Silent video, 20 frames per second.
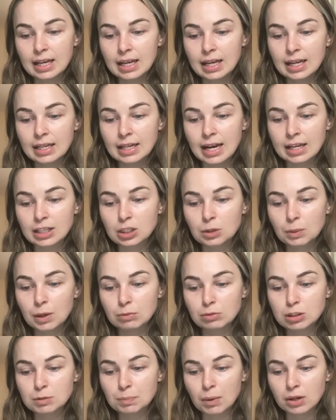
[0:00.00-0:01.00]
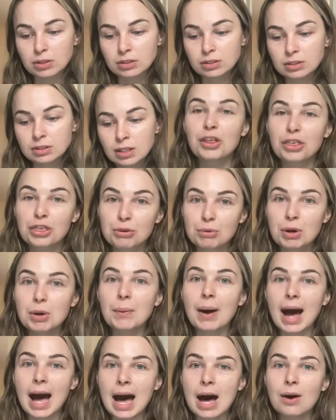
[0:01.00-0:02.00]
inaccurate response.
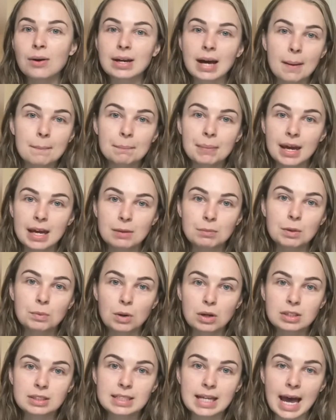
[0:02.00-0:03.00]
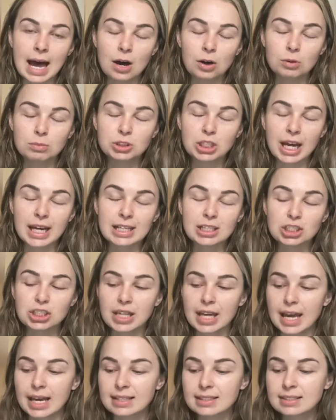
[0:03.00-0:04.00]
Through our campaign, we want to help change
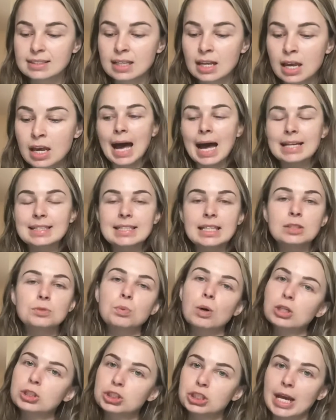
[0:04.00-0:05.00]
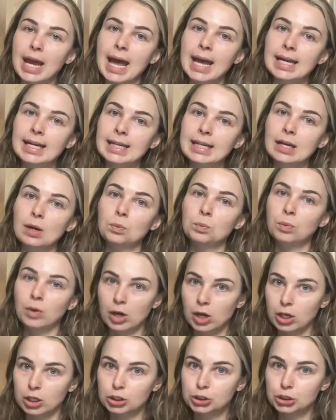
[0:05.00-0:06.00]
this. I did watch a
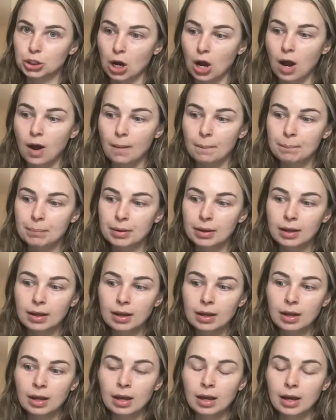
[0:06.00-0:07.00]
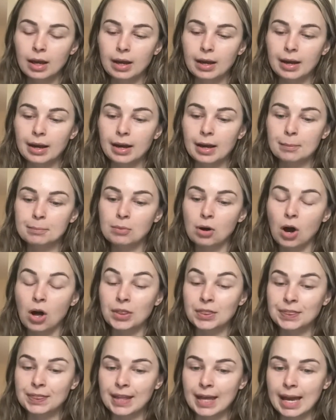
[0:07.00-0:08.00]
workshop
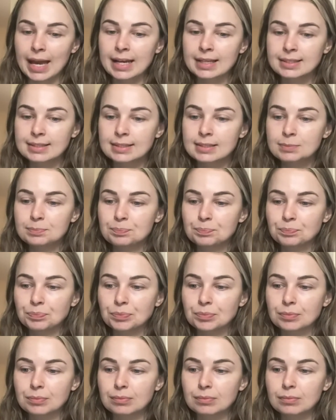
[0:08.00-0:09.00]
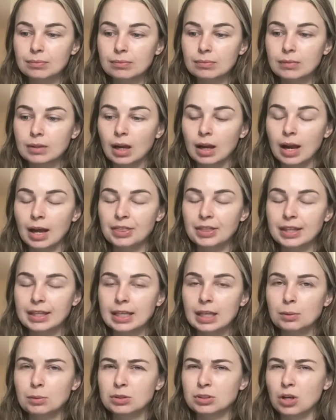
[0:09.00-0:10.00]
on this. I
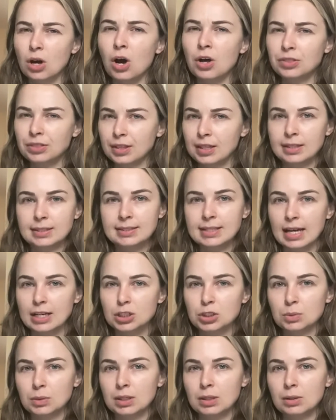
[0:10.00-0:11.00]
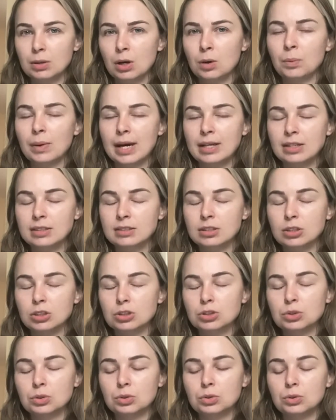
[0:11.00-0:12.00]
think it was on the Sexual Awareness and
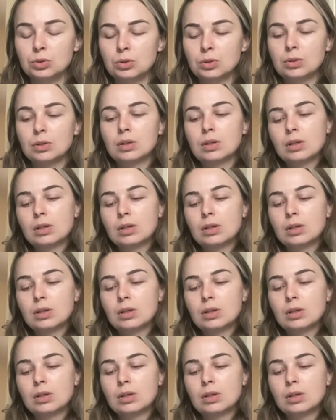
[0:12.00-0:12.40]
Assault